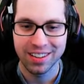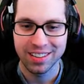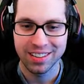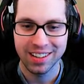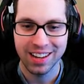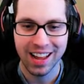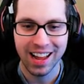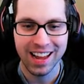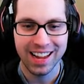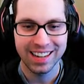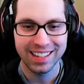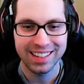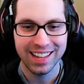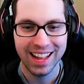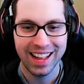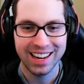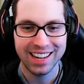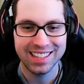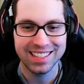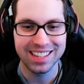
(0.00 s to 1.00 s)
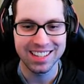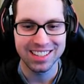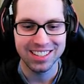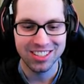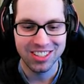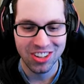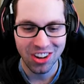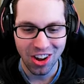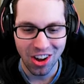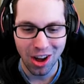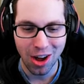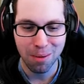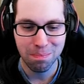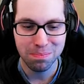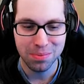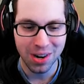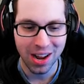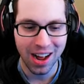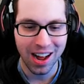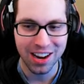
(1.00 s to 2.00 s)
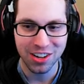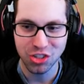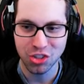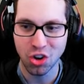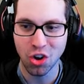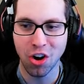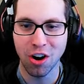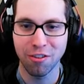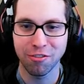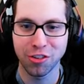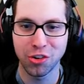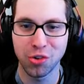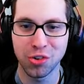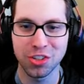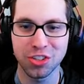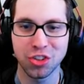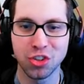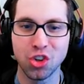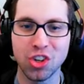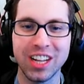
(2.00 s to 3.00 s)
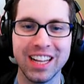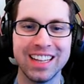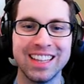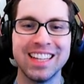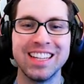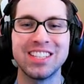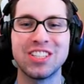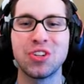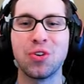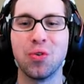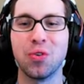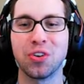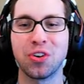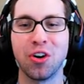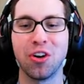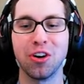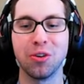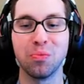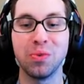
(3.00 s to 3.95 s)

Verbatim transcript: Like, that is a top-notch golf course. Look at this scorecard.